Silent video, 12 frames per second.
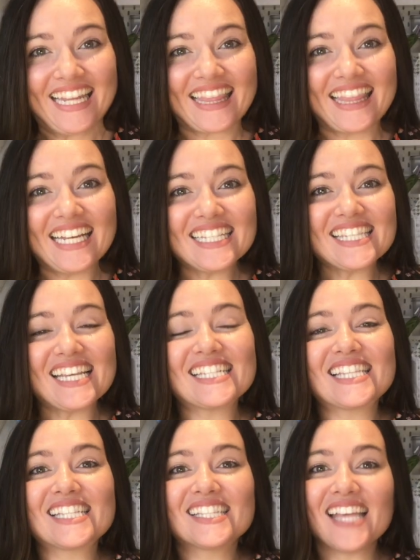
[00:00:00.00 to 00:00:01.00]
This is
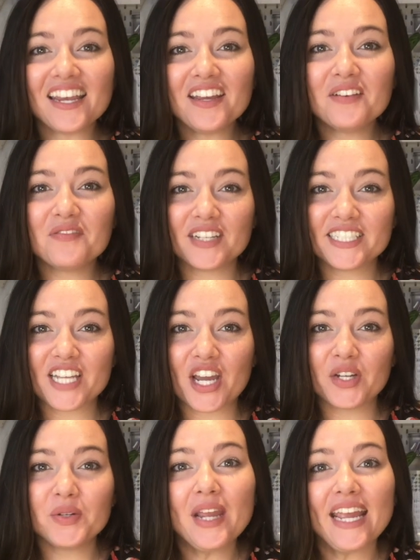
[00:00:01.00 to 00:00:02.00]
the second video
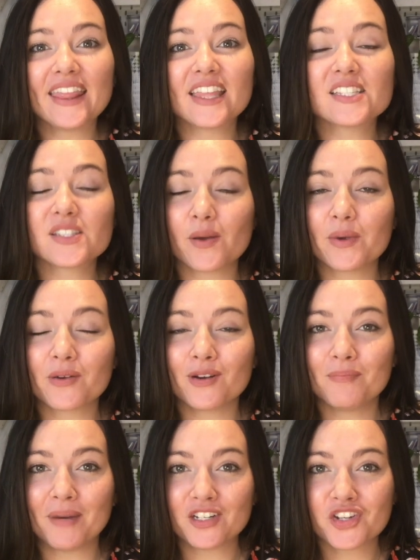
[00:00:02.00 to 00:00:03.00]
in the Sewing on a
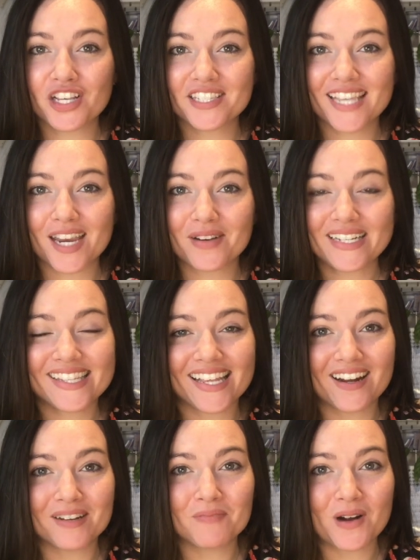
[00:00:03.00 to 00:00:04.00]
Budget series that
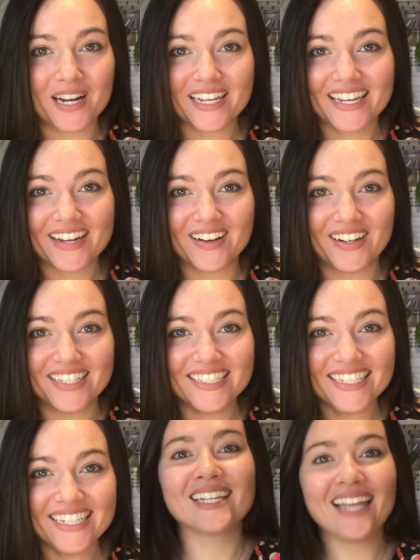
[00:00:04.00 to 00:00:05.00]
I'm working on,
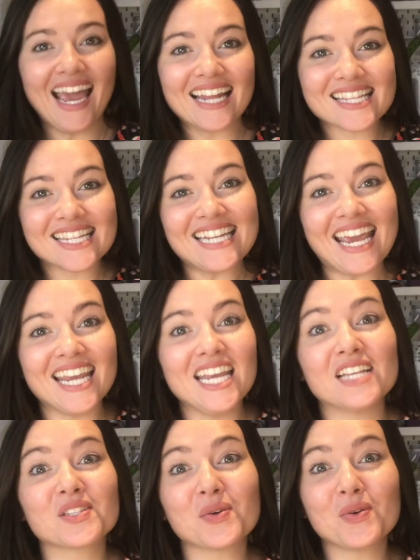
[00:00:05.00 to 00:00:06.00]
and today
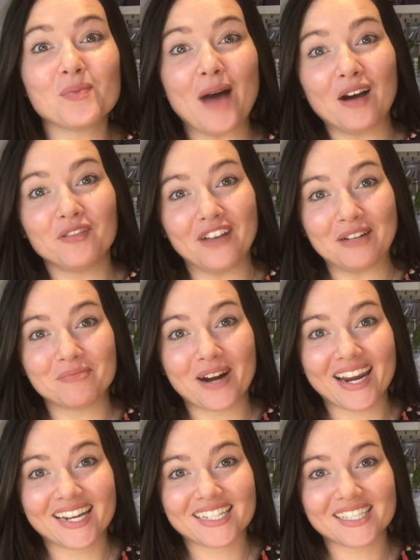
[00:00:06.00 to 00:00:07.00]
is all about
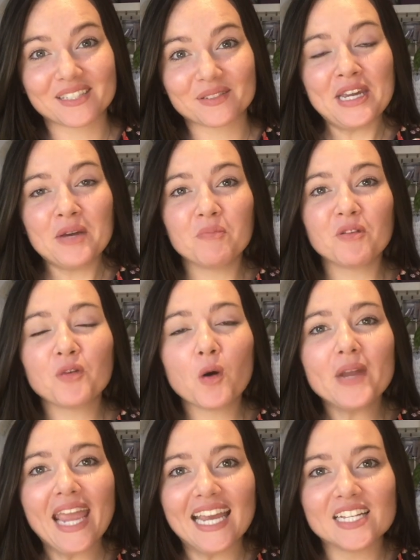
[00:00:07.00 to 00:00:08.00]
fabrics. Before
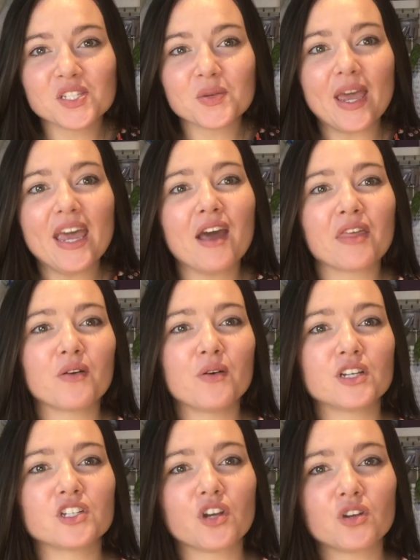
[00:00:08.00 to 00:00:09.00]
we get into it, I thought
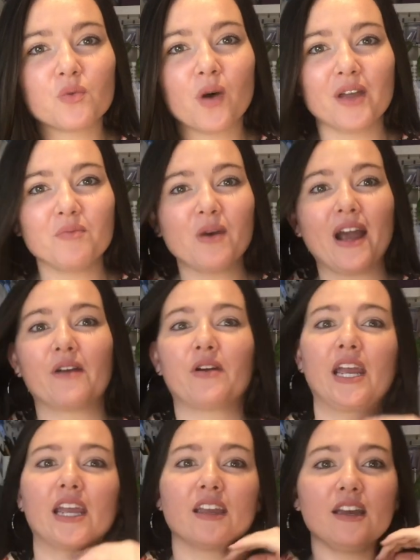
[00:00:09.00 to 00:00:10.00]
I'd show you what I'm
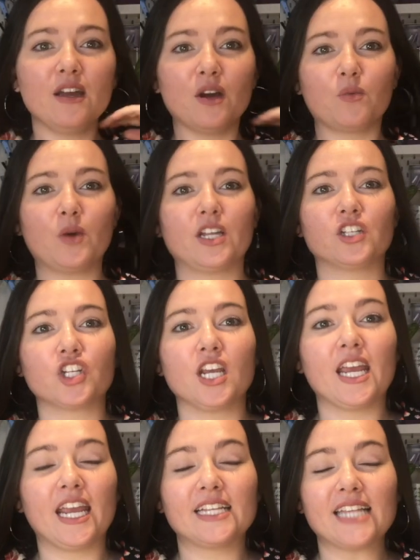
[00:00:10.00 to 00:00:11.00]
wearing, which
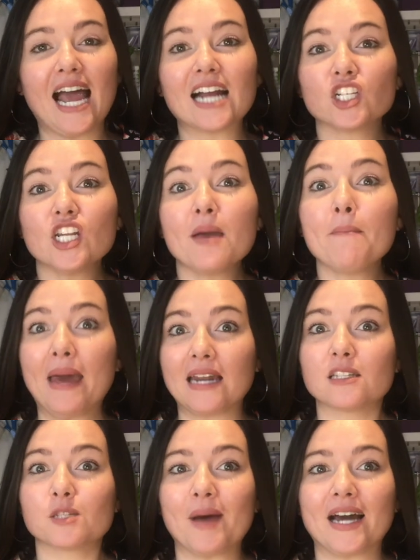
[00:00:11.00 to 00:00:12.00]
is actually a
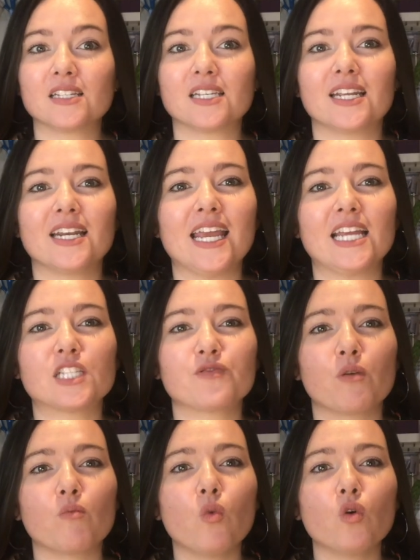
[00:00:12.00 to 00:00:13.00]
men's pattern. It's
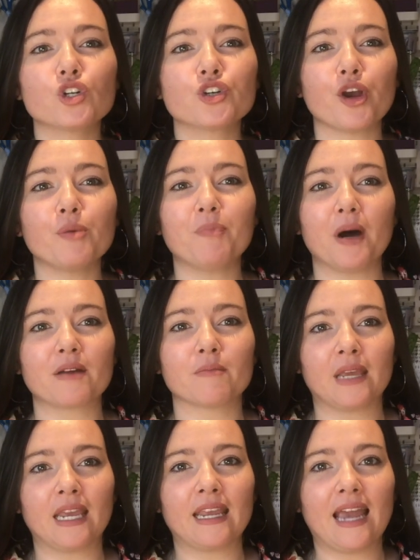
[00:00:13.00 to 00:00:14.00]
from Wardrobe by
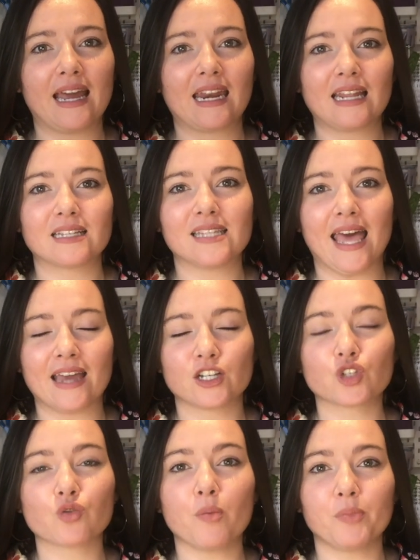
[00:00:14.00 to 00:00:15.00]
Me and it's their
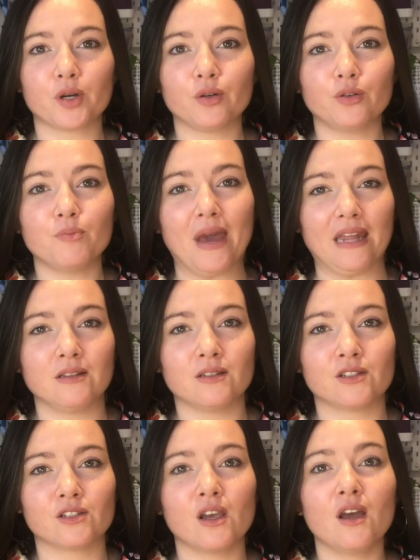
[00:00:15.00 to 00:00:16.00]
tropical
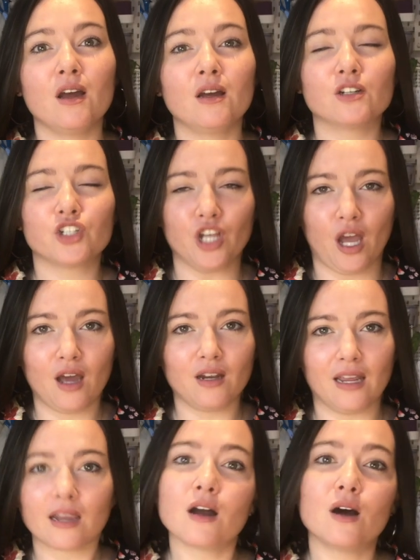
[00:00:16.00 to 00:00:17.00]
men's shirt,
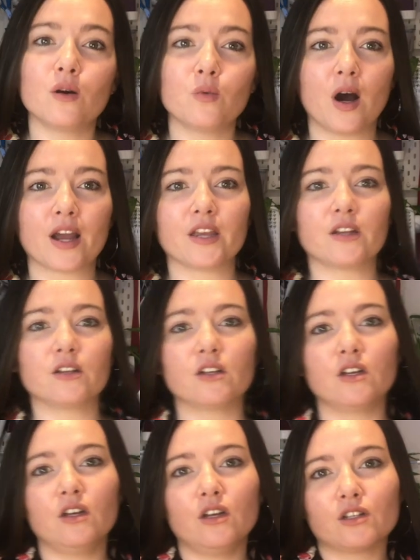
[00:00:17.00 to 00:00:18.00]
like a Hawaiian
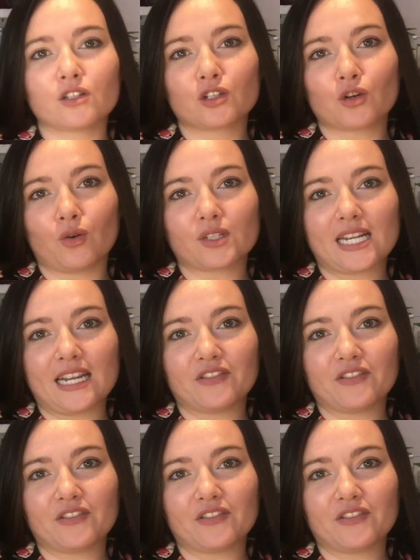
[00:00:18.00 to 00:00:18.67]
short sleeve